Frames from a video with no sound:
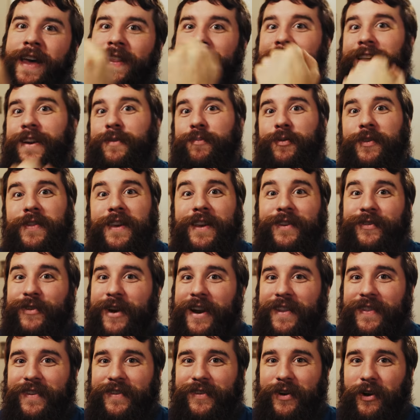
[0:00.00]
I like to put things
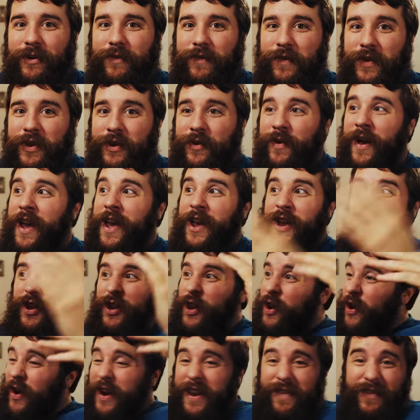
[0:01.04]
right at the start for you.
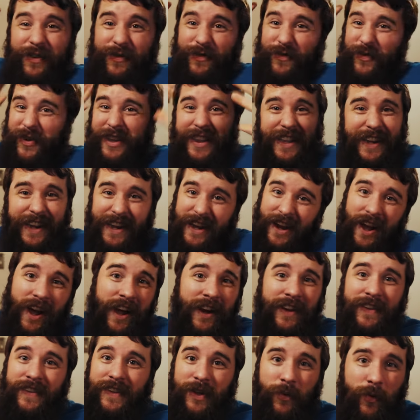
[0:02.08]
You don't even really need to
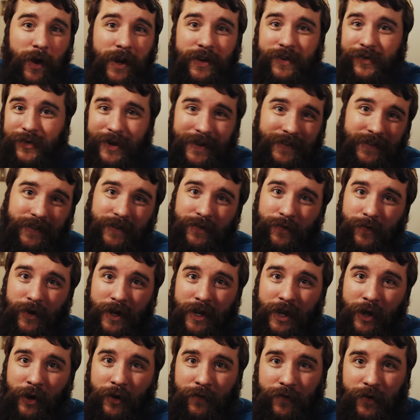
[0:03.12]
honestly watch the rest of this
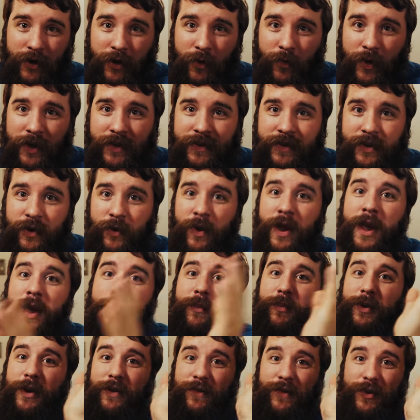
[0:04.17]
video if you don't want to.
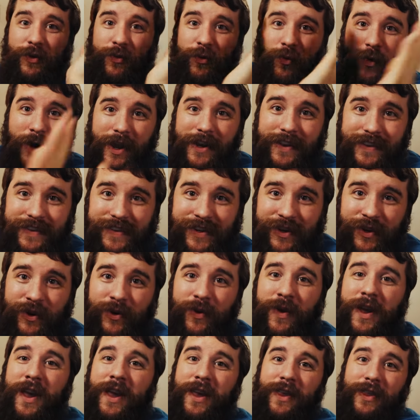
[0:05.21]
But if you want
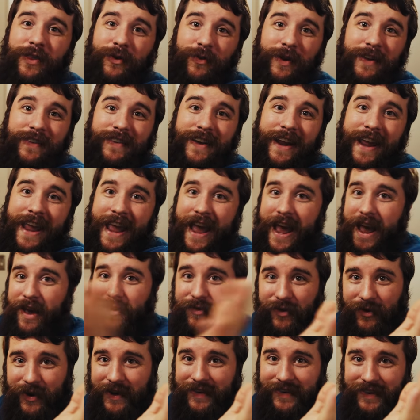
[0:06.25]
to, the reason I
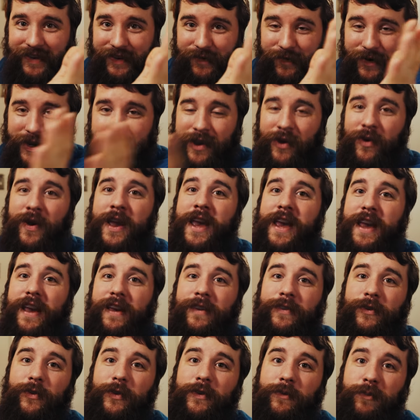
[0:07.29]
have the rest of this video
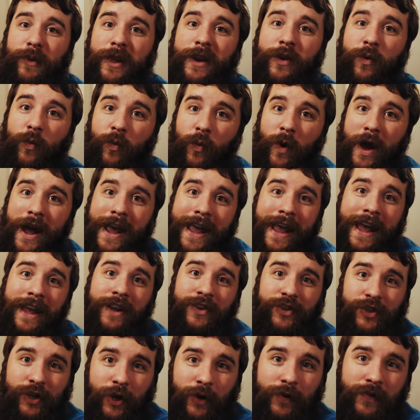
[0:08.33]
is to explain why I
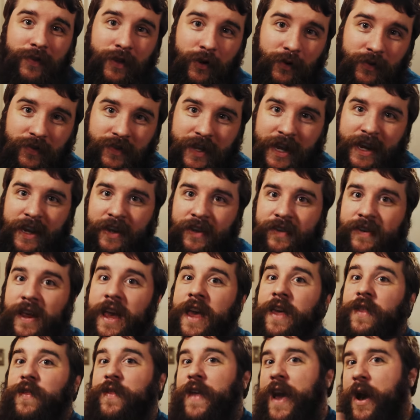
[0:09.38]
chose those settings.
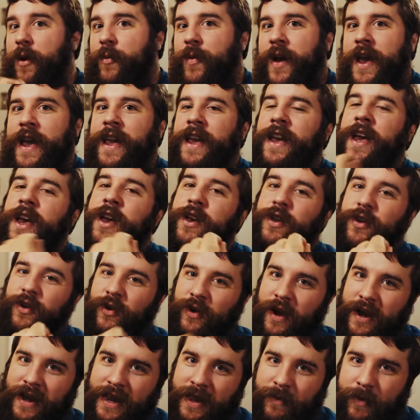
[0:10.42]
That way
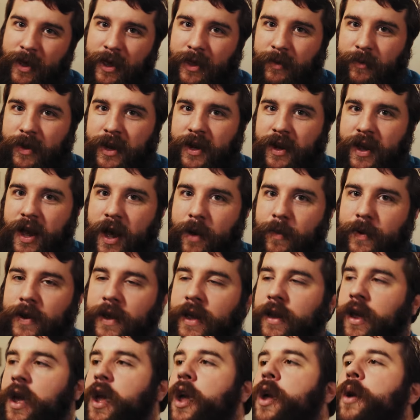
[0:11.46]
you're not emailing me and commenting
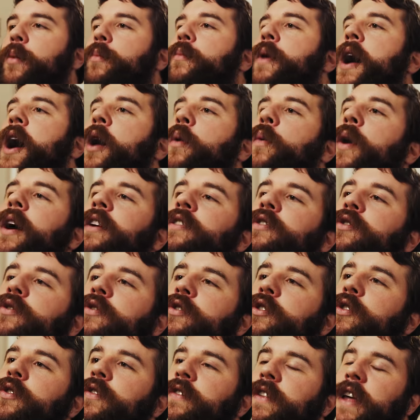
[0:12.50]
like, Matt, why'd you
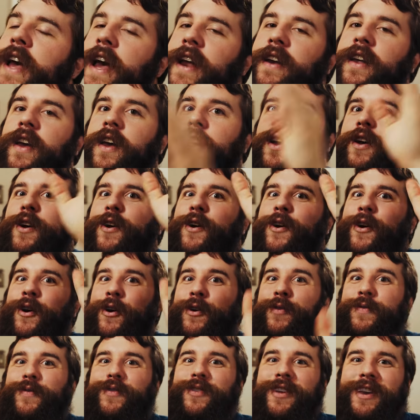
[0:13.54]
choose that?
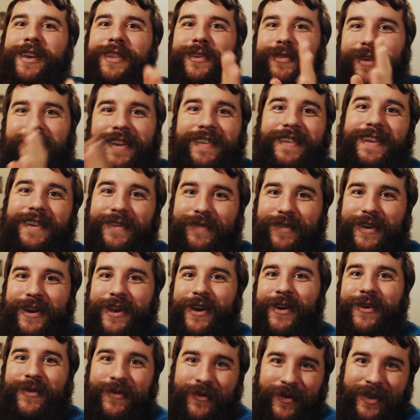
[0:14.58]
Hopefully the rest of this
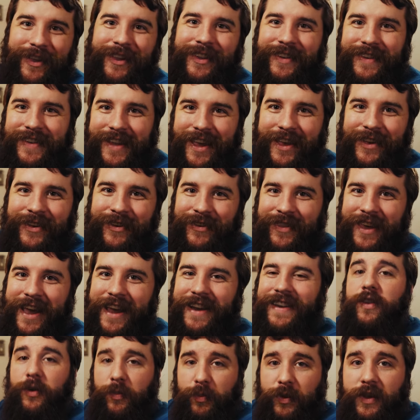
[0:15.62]
video will tell you
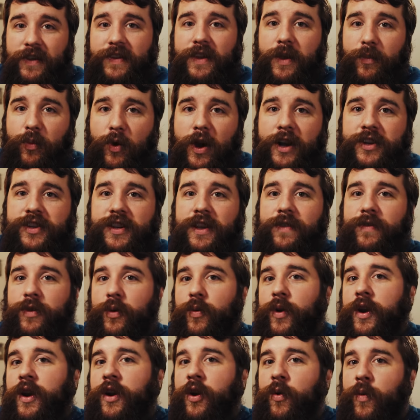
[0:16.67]
that. So please keep watching if
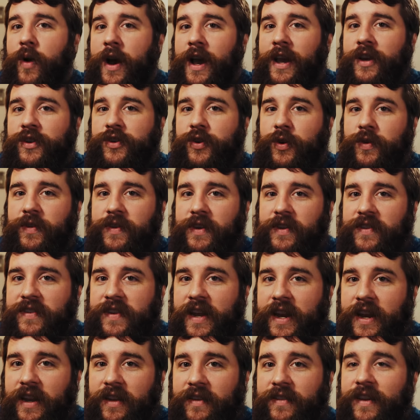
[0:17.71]
you want to know why I chose these
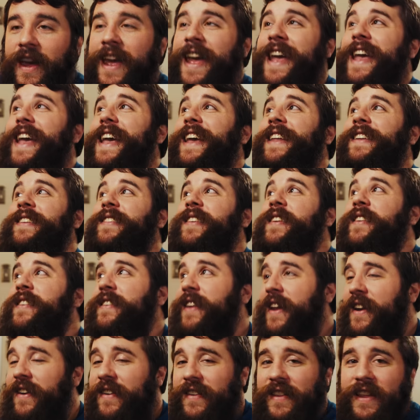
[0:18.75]
settings.
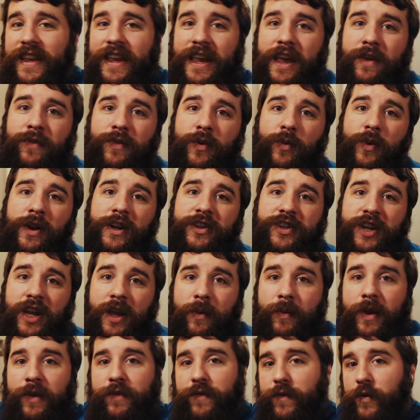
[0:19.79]
Incidentally, if you want to check
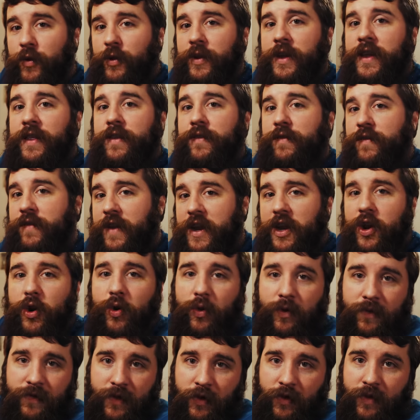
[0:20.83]
out my full-length video
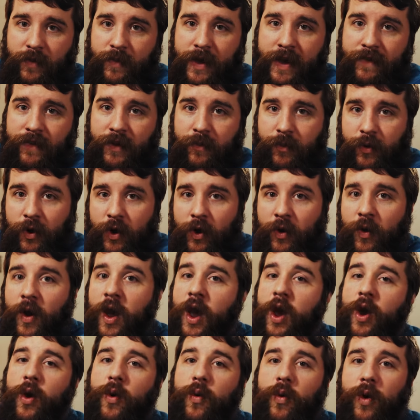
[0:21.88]
review of the Mavic Pro,
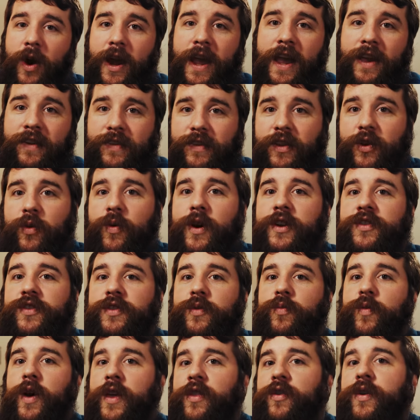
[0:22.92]
where I answer the
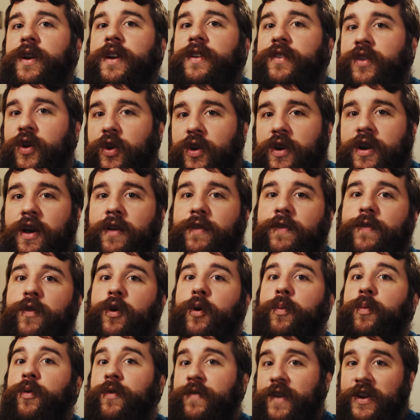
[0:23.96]
question whether it is good enough
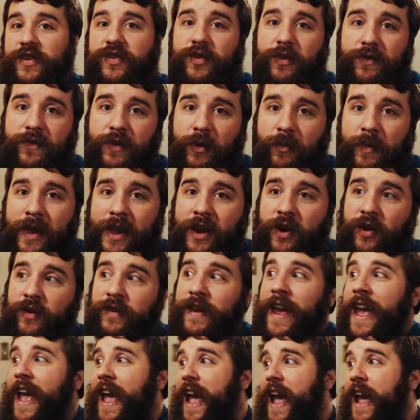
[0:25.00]
for professional
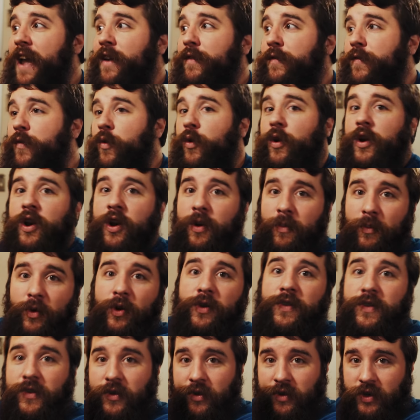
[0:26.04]
filmmakers and for
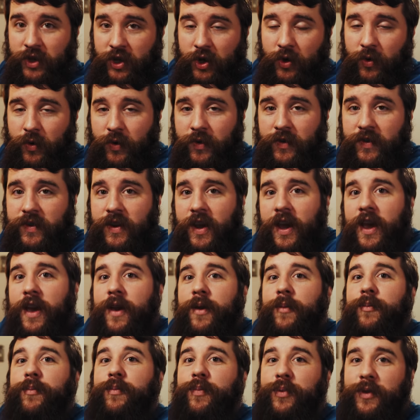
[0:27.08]
commercial use,
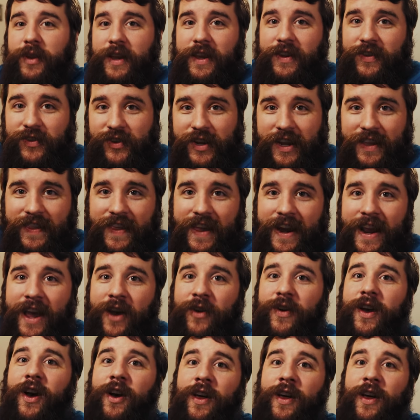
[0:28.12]
please check that out.